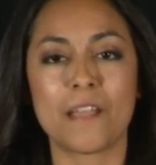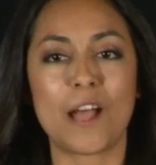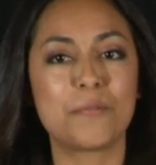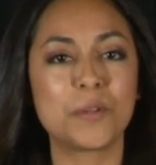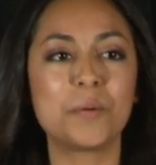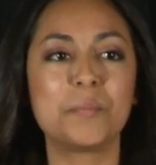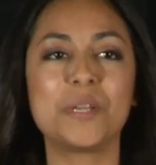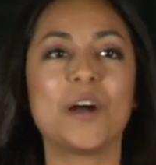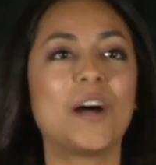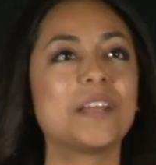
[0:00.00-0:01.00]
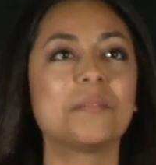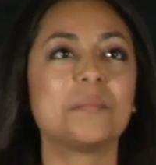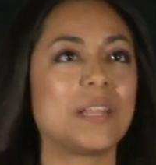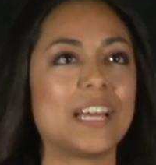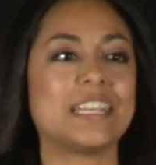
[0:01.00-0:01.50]
I feel
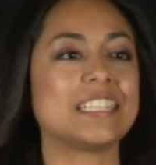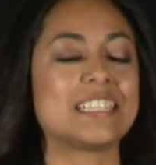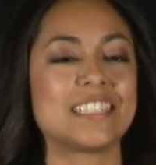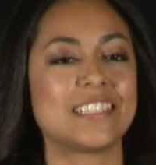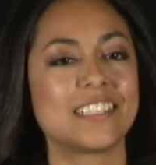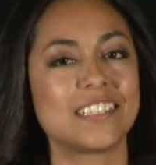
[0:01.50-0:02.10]
beyond blessed